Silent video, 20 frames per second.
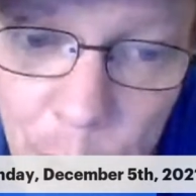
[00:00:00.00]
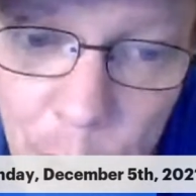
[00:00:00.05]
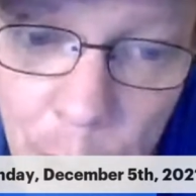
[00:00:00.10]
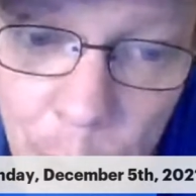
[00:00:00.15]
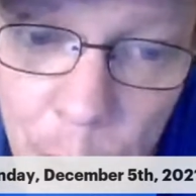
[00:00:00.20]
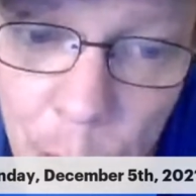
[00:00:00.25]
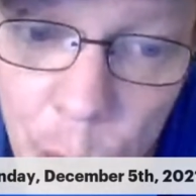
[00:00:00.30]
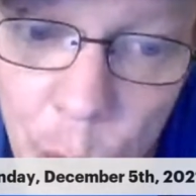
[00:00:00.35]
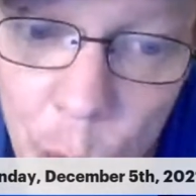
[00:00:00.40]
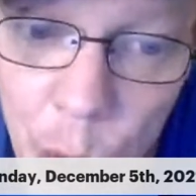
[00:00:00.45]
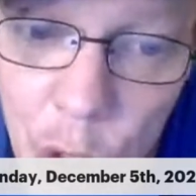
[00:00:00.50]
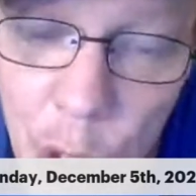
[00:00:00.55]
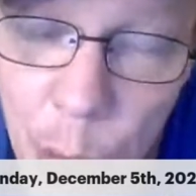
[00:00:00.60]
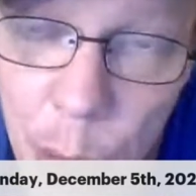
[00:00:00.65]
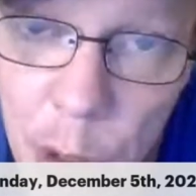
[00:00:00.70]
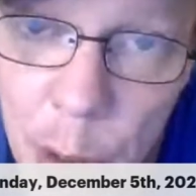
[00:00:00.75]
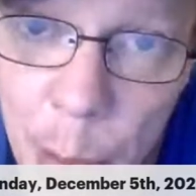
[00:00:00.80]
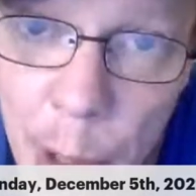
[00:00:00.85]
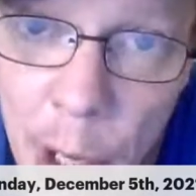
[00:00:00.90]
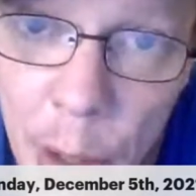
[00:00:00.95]
but they knew
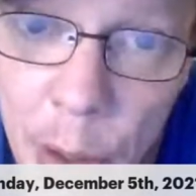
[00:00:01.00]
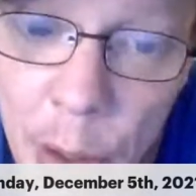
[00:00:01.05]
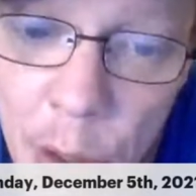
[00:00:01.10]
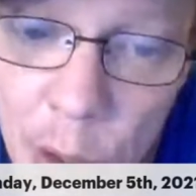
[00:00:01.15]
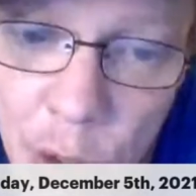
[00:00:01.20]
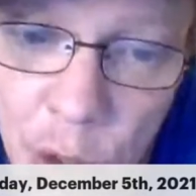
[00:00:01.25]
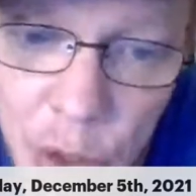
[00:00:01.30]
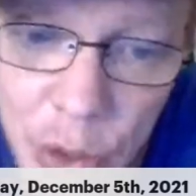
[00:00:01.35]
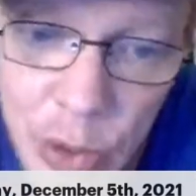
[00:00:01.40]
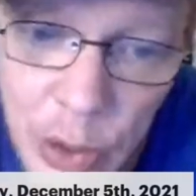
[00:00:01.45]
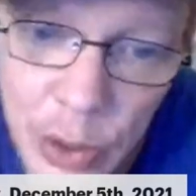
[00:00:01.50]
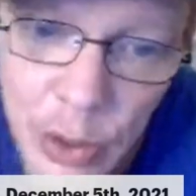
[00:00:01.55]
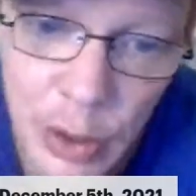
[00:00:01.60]
something about this.